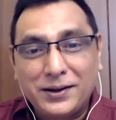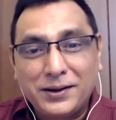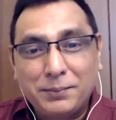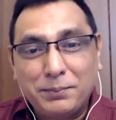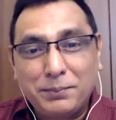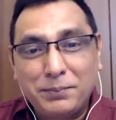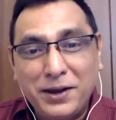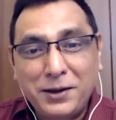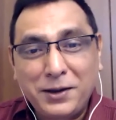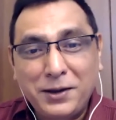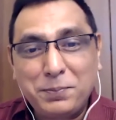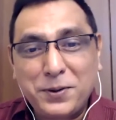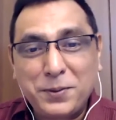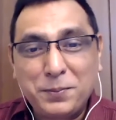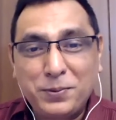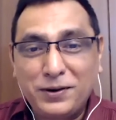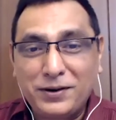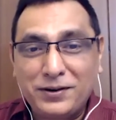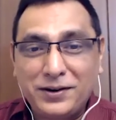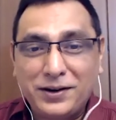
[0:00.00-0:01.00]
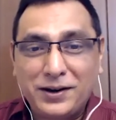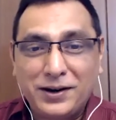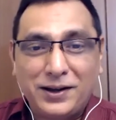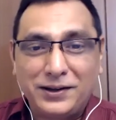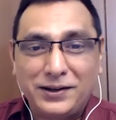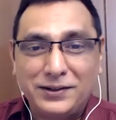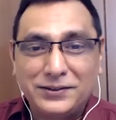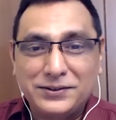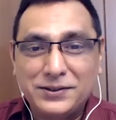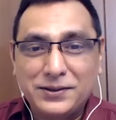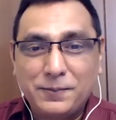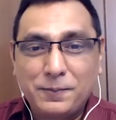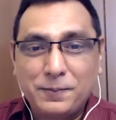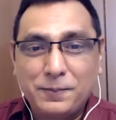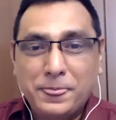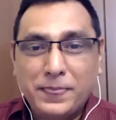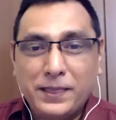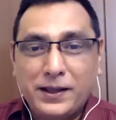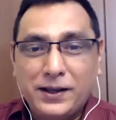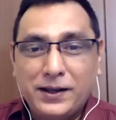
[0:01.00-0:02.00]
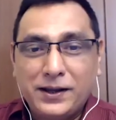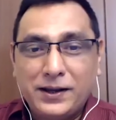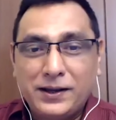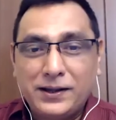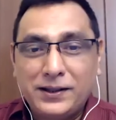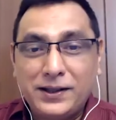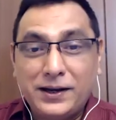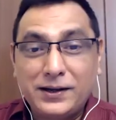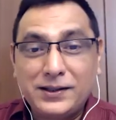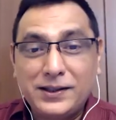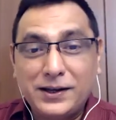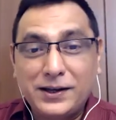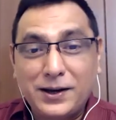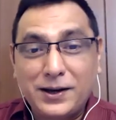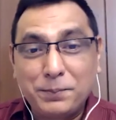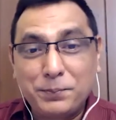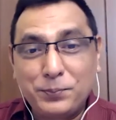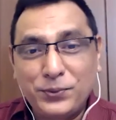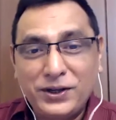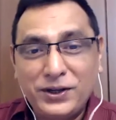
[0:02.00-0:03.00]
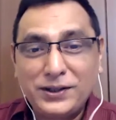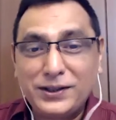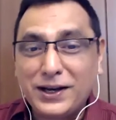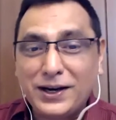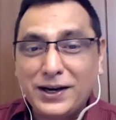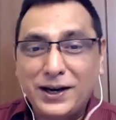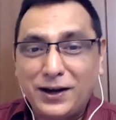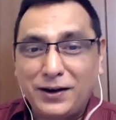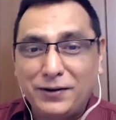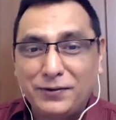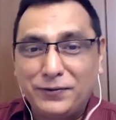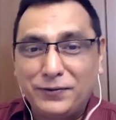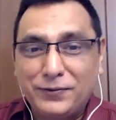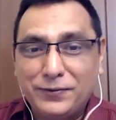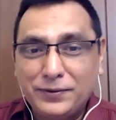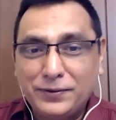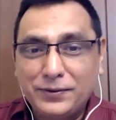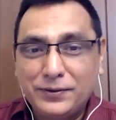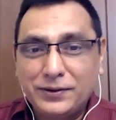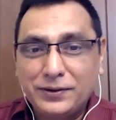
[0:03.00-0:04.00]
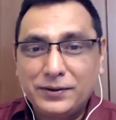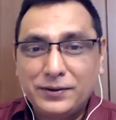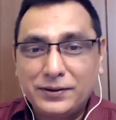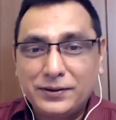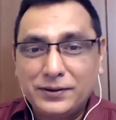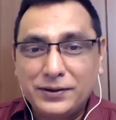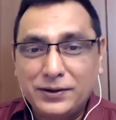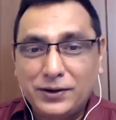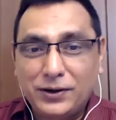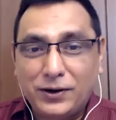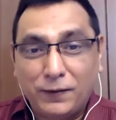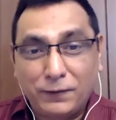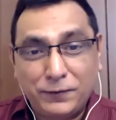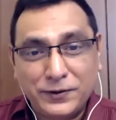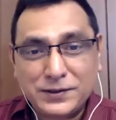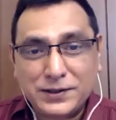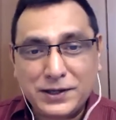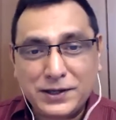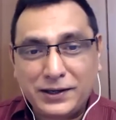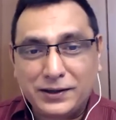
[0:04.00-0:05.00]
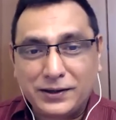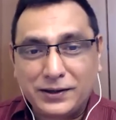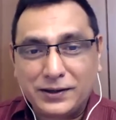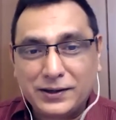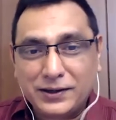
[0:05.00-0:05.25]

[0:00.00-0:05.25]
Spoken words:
make people realize that the company they love, obviously,